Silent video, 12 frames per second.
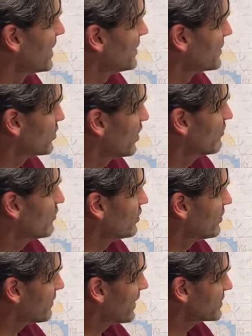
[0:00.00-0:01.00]
The 12 road,
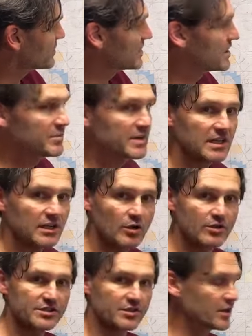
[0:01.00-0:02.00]
the fire's a little bit
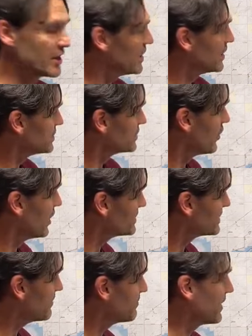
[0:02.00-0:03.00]
closer, so
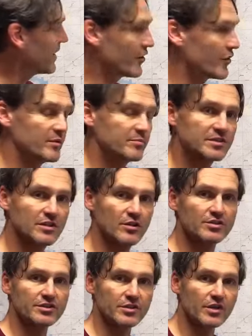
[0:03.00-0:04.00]
as that fire creeps
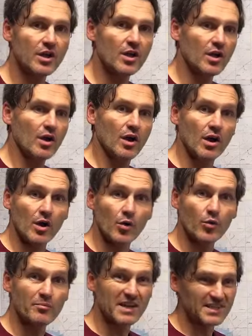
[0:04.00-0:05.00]
closer,
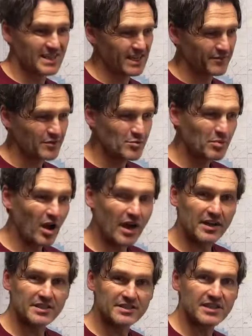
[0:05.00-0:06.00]
we might take a few
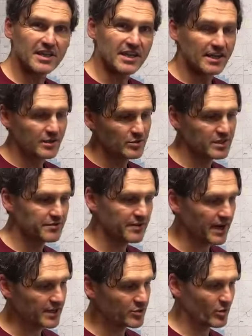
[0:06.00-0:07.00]
pockets and use the
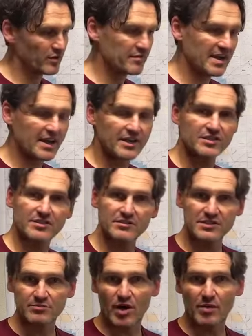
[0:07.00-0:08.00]
fire to our advantage.
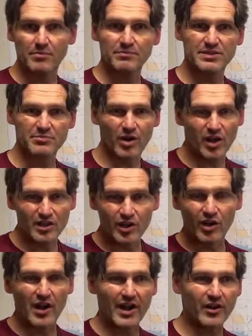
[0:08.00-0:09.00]
Small
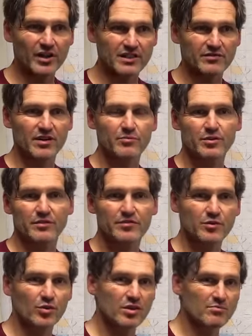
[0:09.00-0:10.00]
little areas of unburned
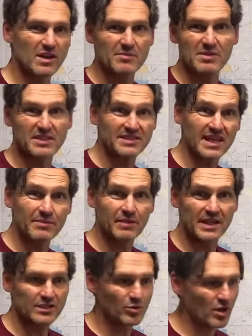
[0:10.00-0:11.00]
fuel that might be 10
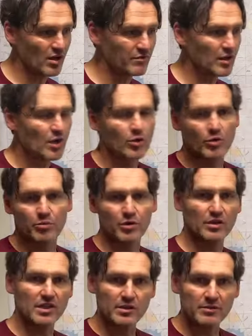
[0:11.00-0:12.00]
by 12. We'll
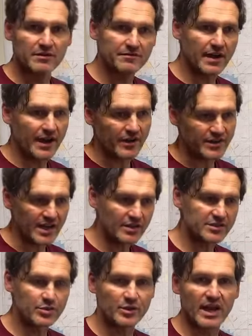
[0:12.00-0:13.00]
put a little bit of fire down
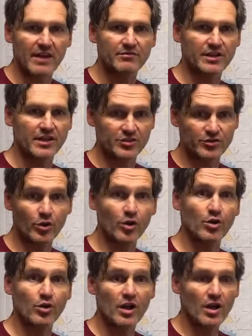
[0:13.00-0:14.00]
so we have the
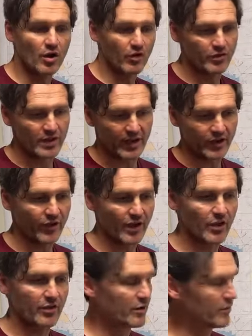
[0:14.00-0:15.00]
control over that
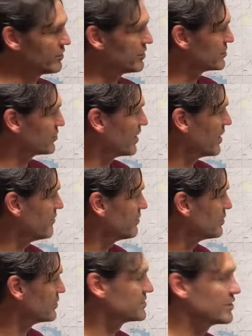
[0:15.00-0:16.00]
over those ground
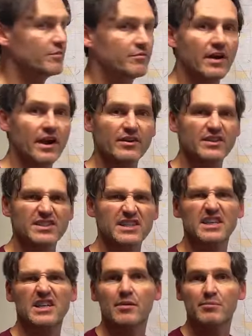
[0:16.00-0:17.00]
fuels so the fire doesn't
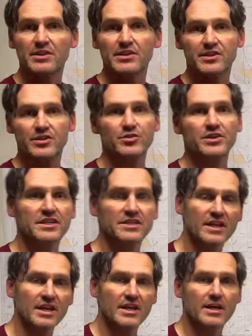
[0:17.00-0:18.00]
get up in the
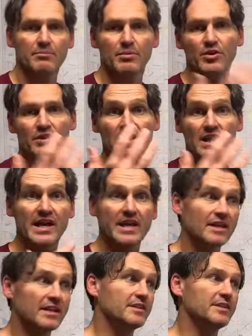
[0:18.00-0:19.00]
trees and burn the
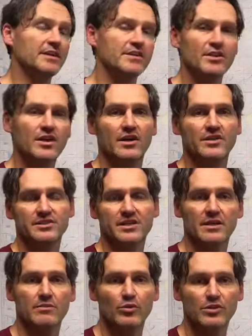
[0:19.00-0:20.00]
lichen and cause
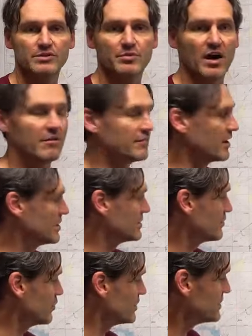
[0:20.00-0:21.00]
more spot fires
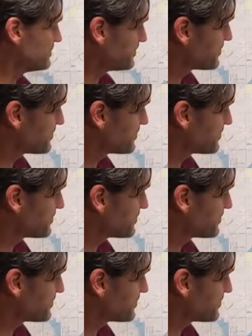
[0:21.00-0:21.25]
for us.